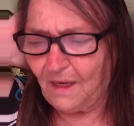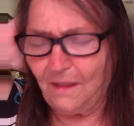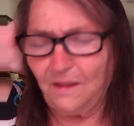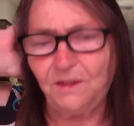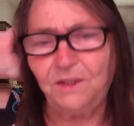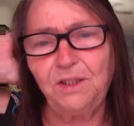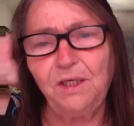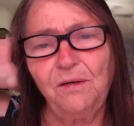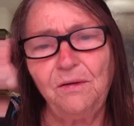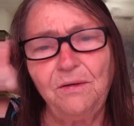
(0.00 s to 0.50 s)

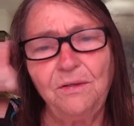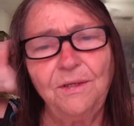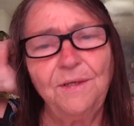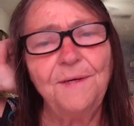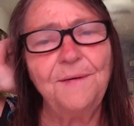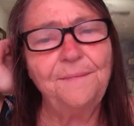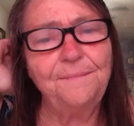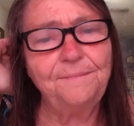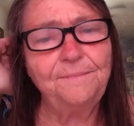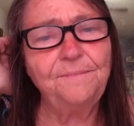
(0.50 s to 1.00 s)
So
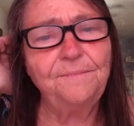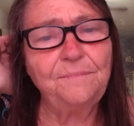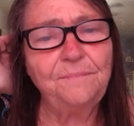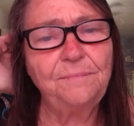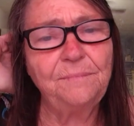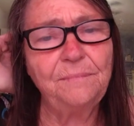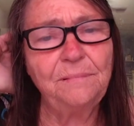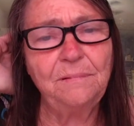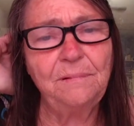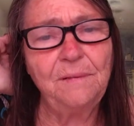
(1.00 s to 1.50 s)

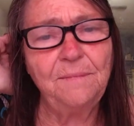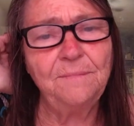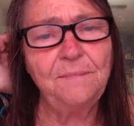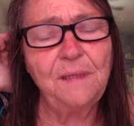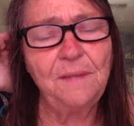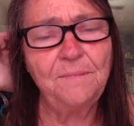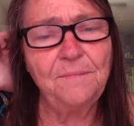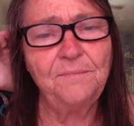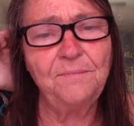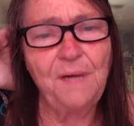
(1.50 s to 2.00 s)

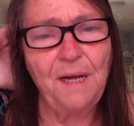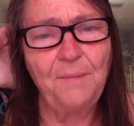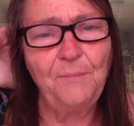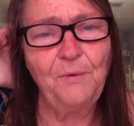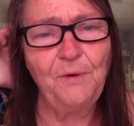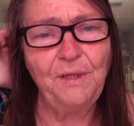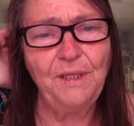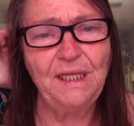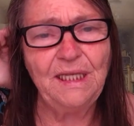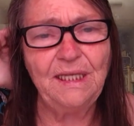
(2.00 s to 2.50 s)
I'm
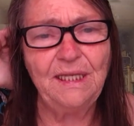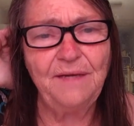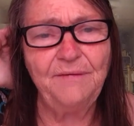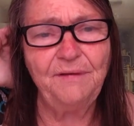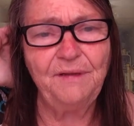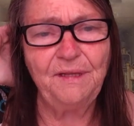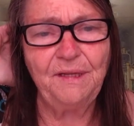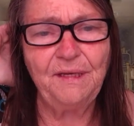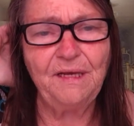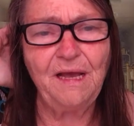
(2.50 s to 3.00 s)
really
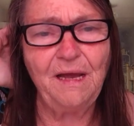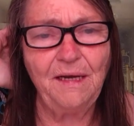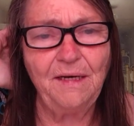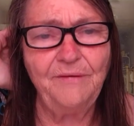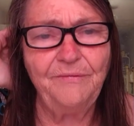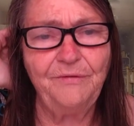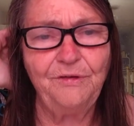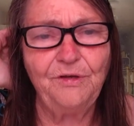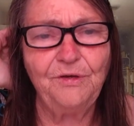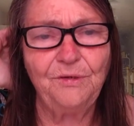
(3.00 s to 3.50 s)
living the
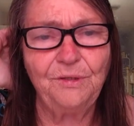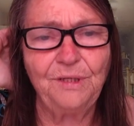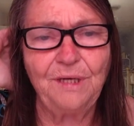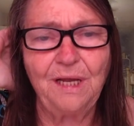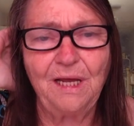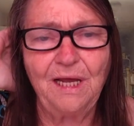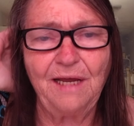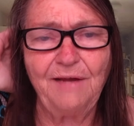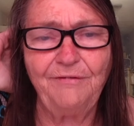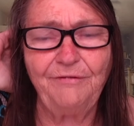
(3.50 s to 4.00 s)
kind of the good
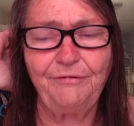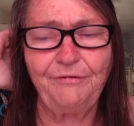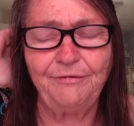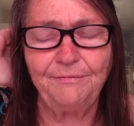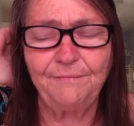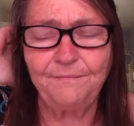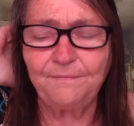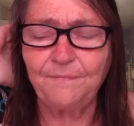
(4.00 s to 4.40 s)
life.